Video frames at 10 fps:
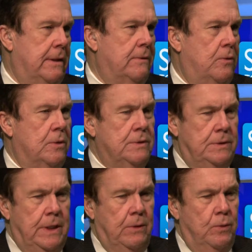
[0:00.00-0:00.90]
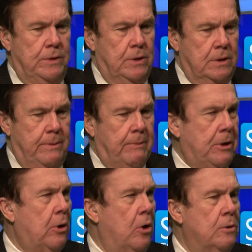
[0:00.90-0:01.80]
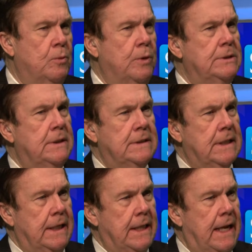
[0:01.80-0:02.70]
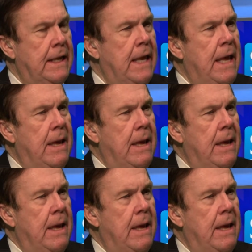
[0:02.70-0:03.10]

and of course, you know, we talked about being altar boys and things like that.